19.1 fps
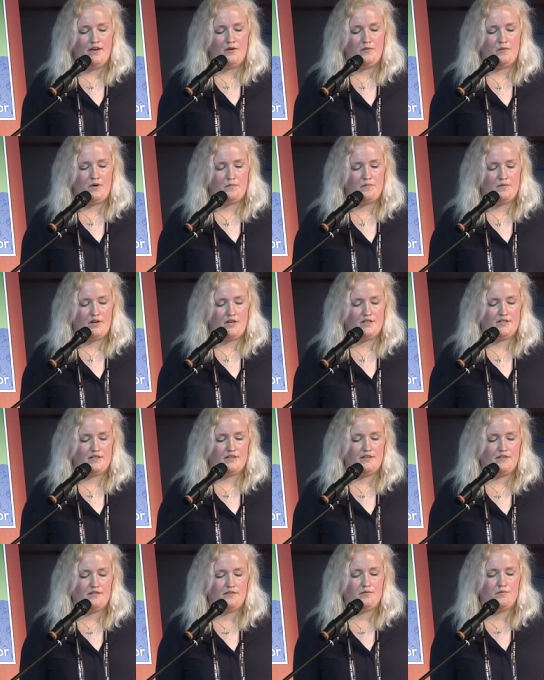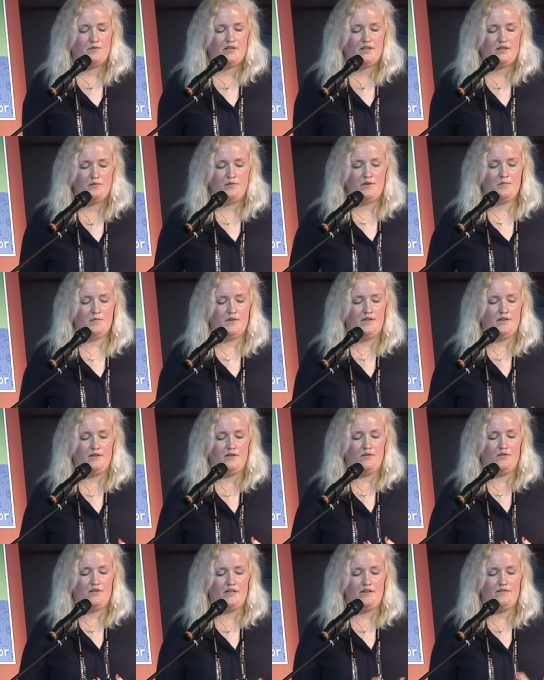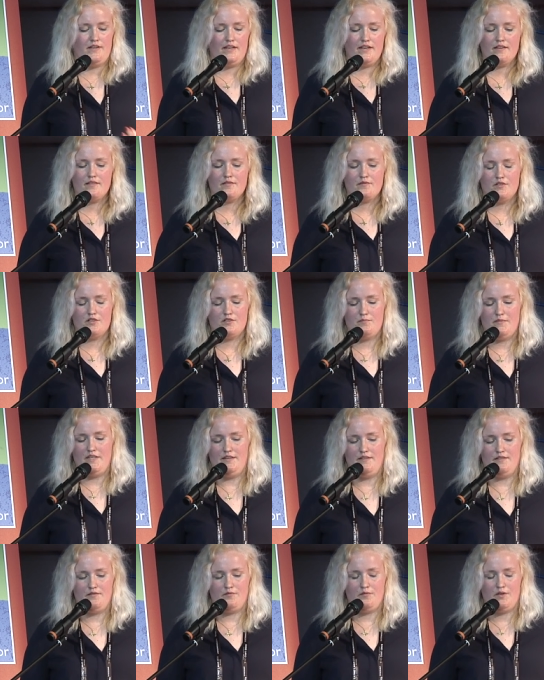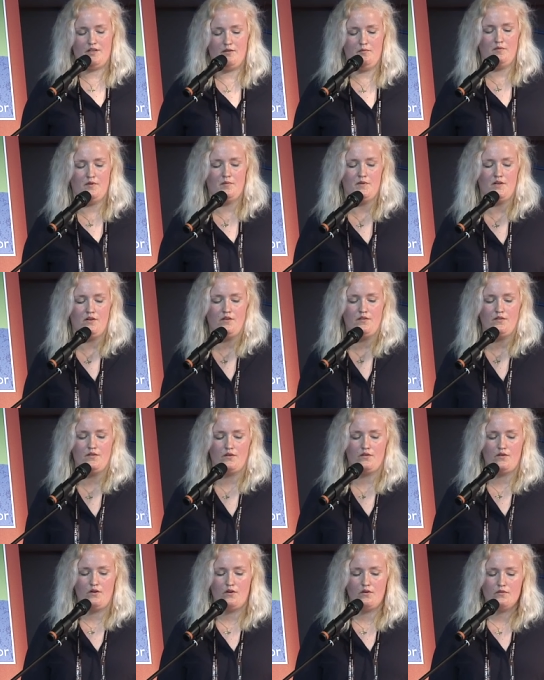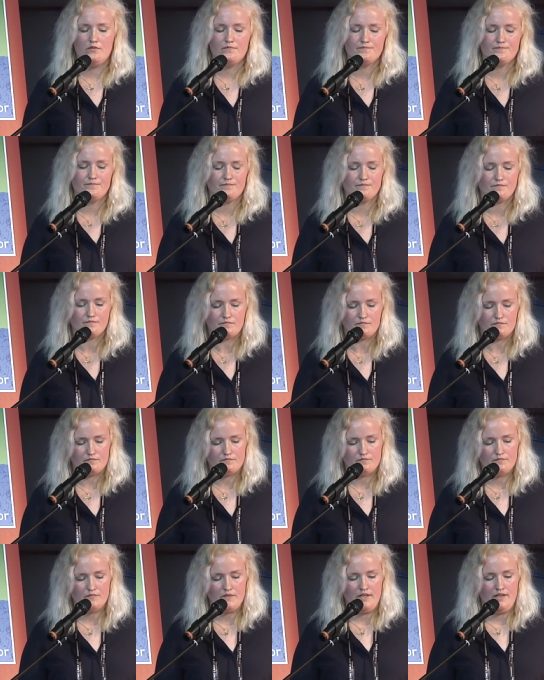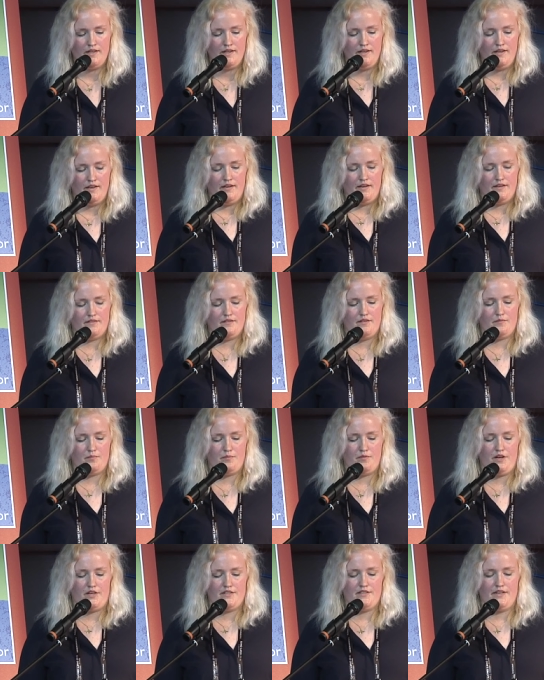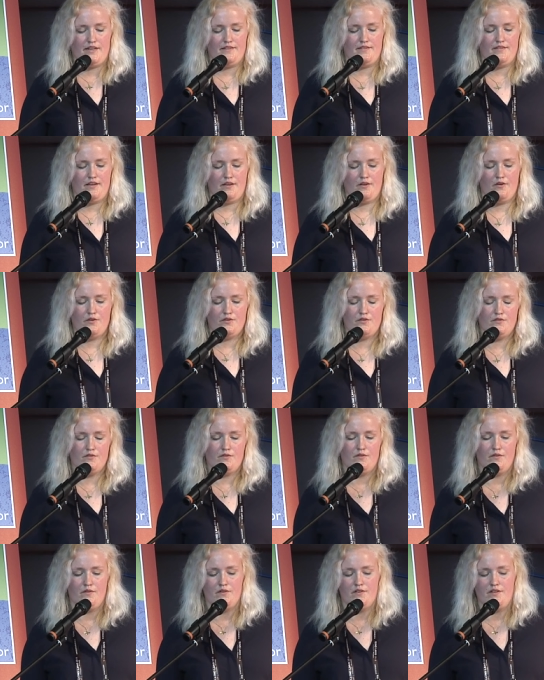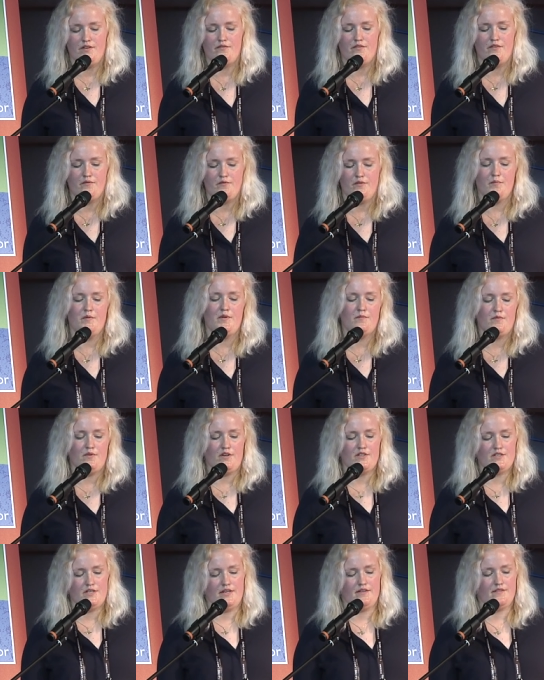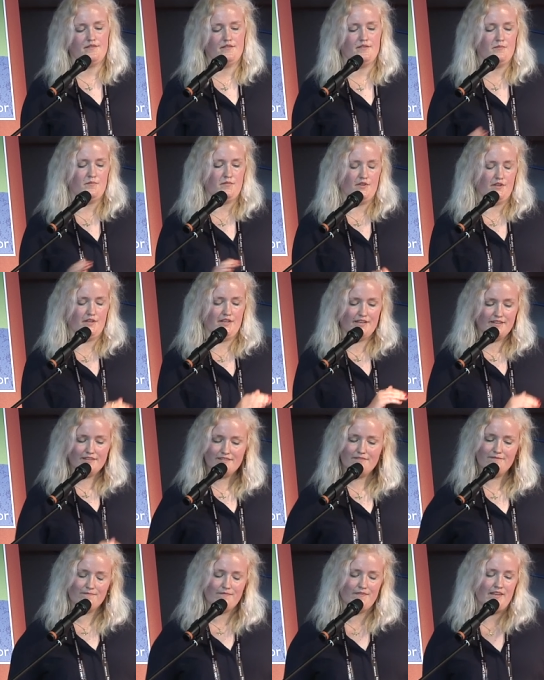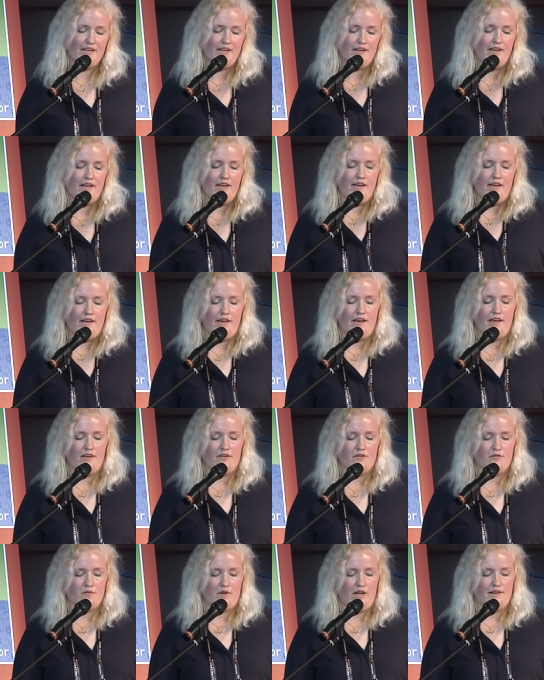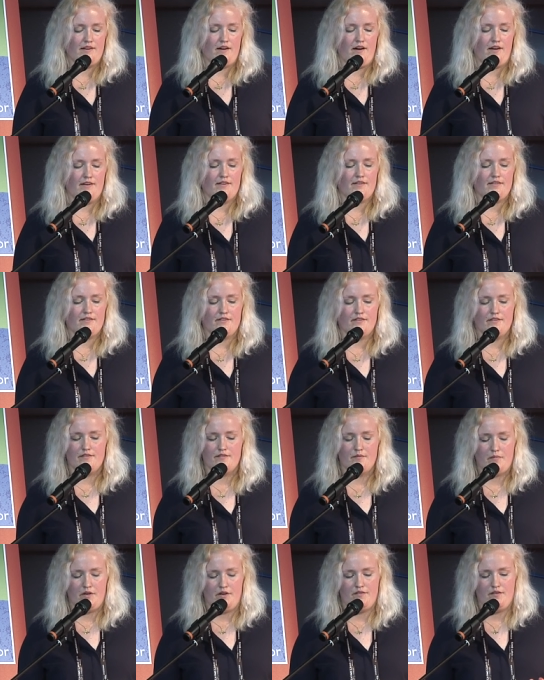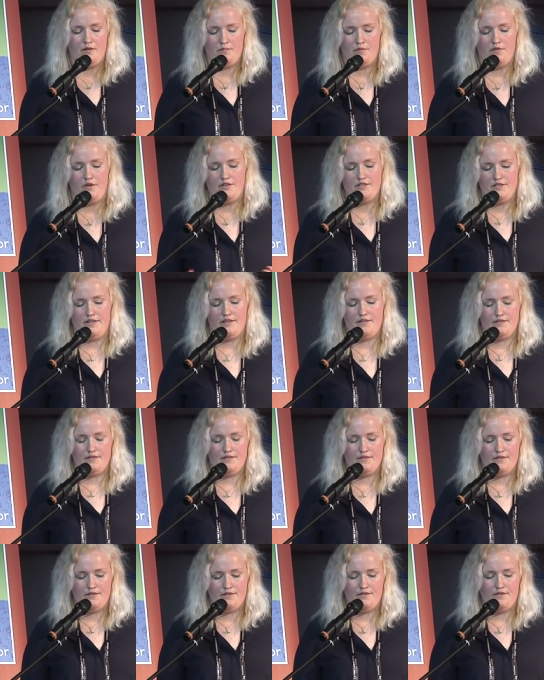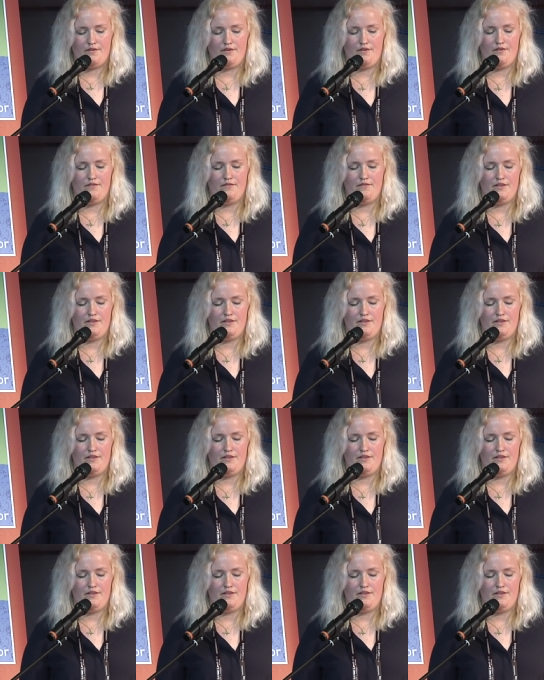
one project is Wiki Women Unterwegs, which means Wiki Women on the Go. In this project, they go to different women projects in Berlin and write articles about their projects on